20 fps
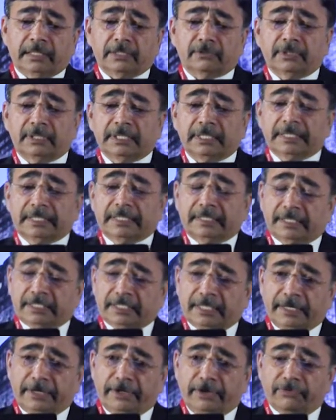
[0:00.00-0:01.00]
This was a
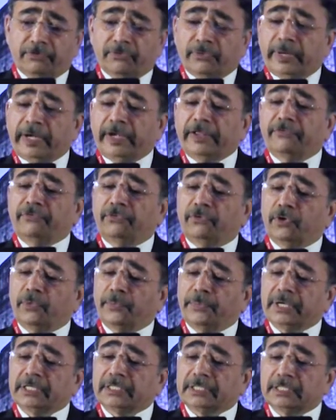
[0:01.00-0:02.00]
study of
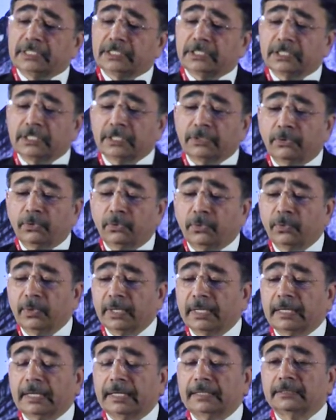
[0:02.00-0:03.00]
24 patients who
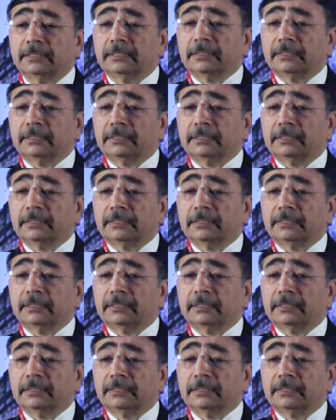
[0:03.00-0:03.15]
were